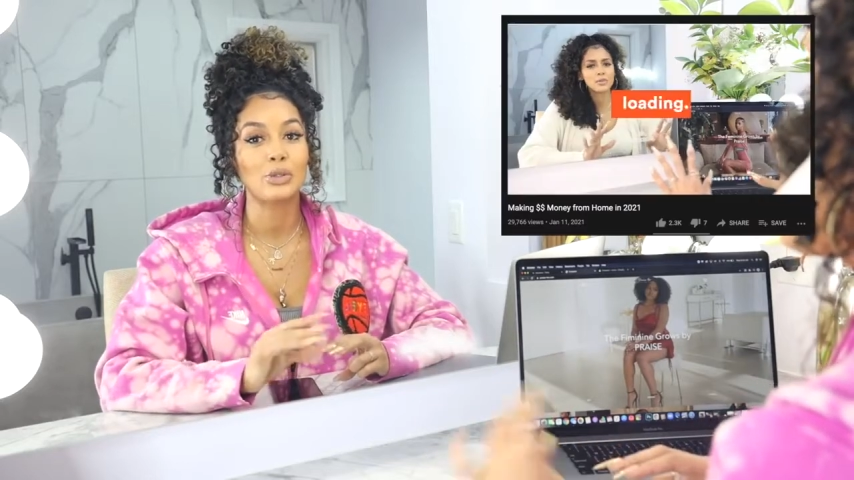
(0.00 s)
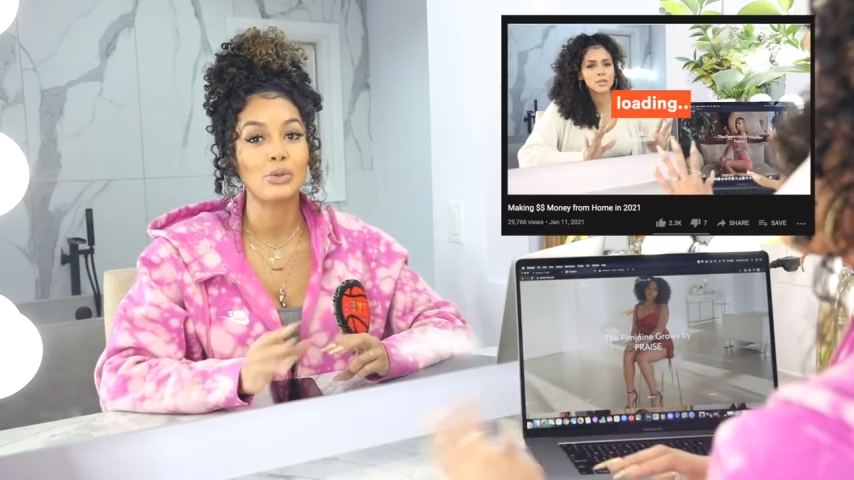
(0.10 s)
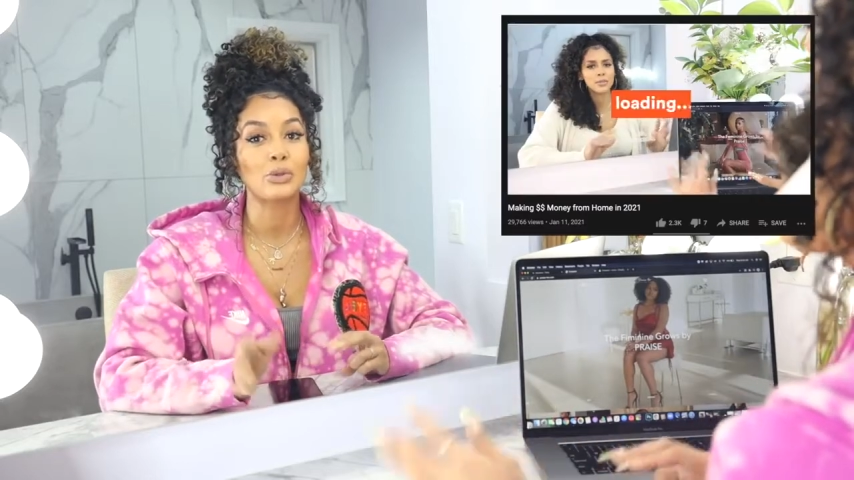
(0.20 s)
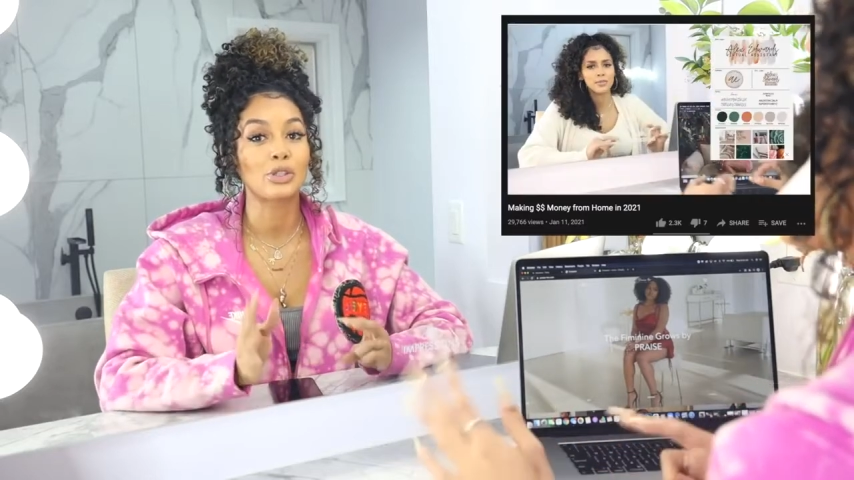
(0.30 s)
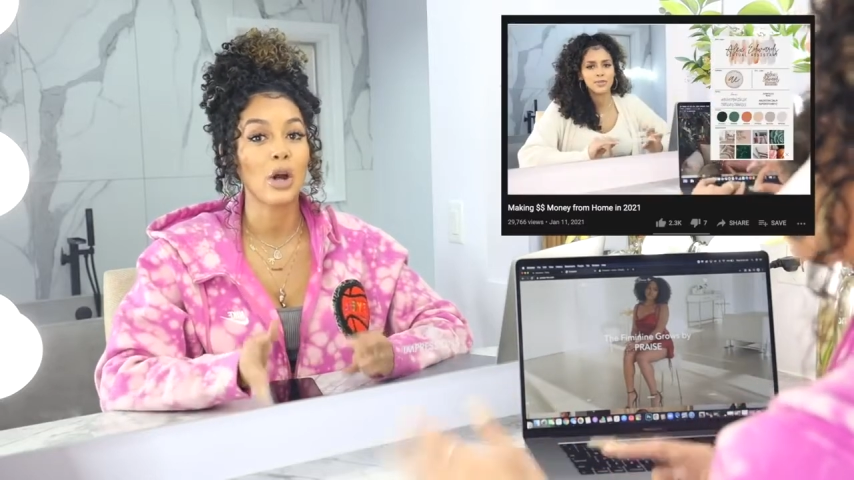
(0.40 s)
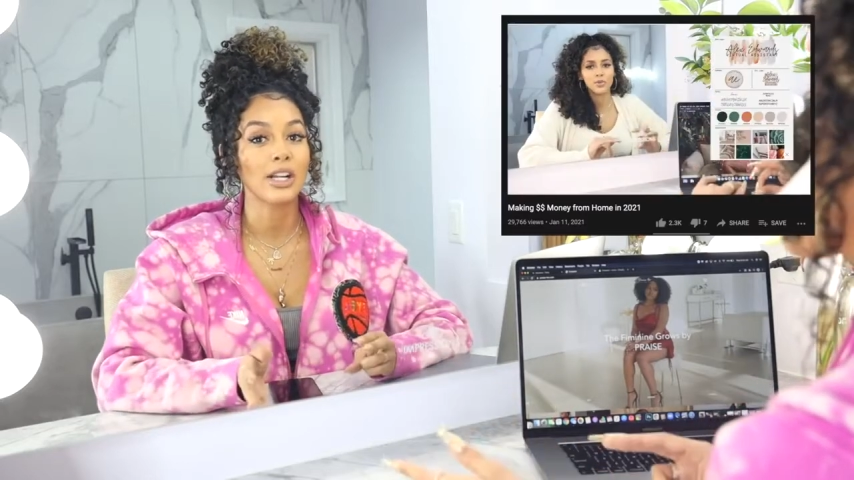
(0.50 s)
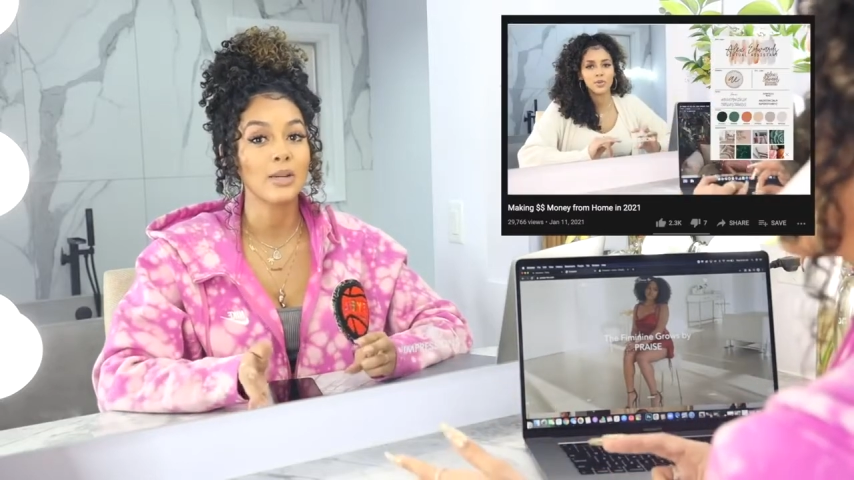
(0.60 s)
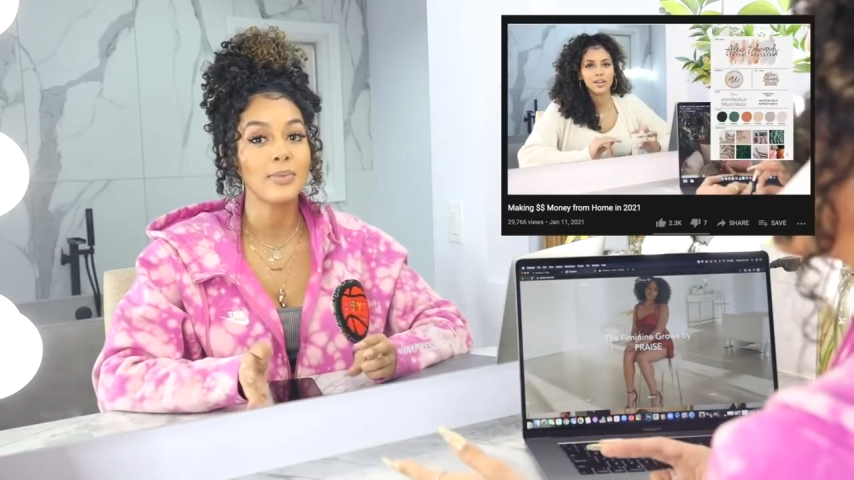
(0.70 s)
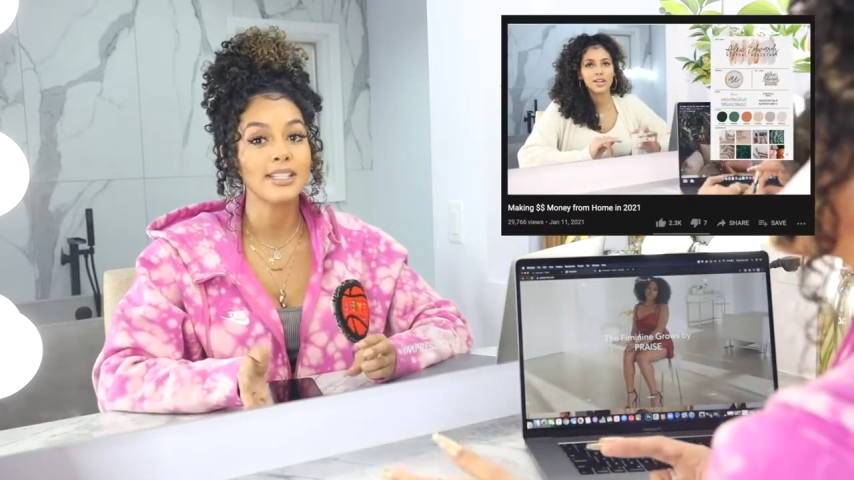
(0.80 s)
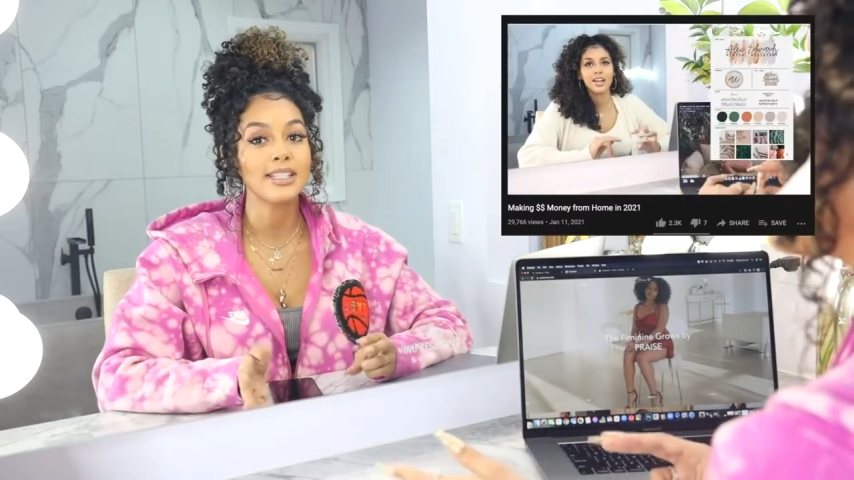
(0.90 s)
to start
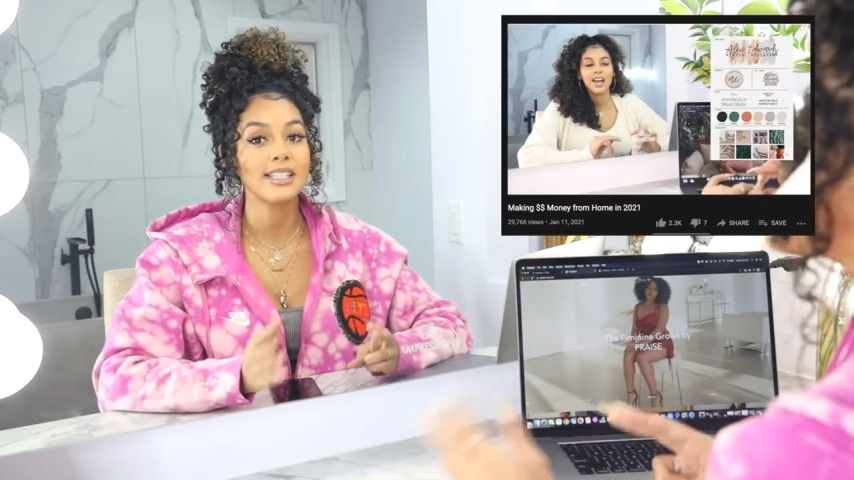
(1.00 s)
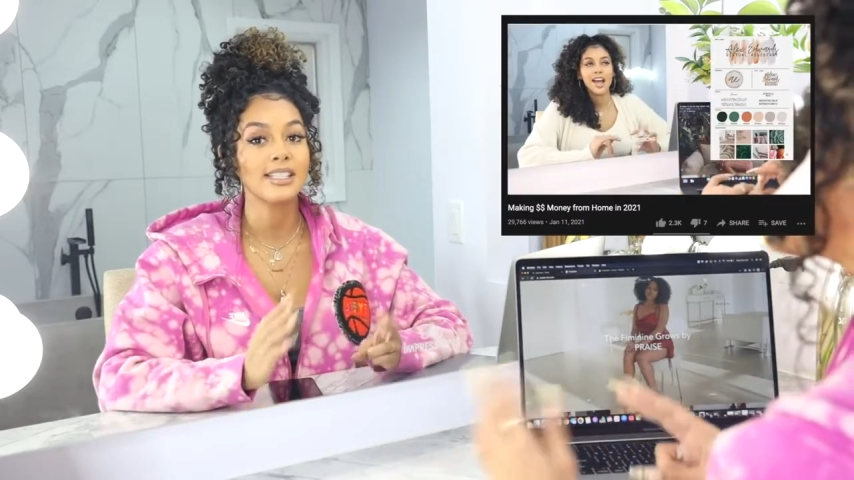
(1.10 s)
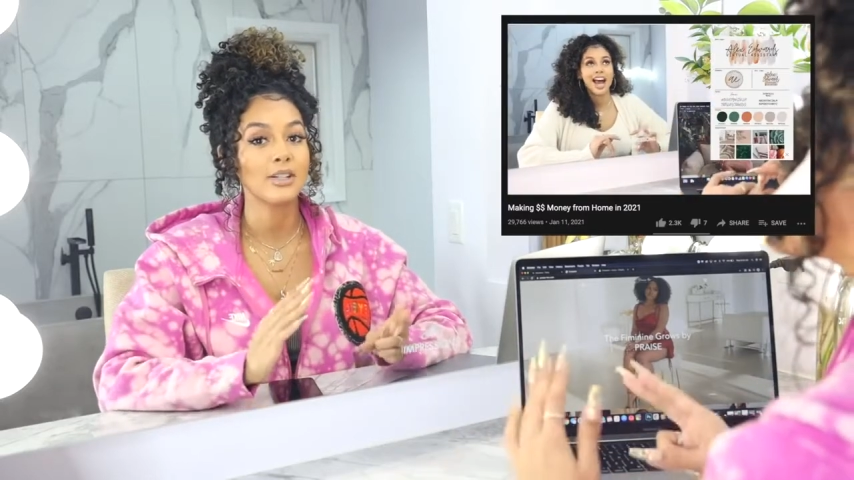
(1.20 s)
a business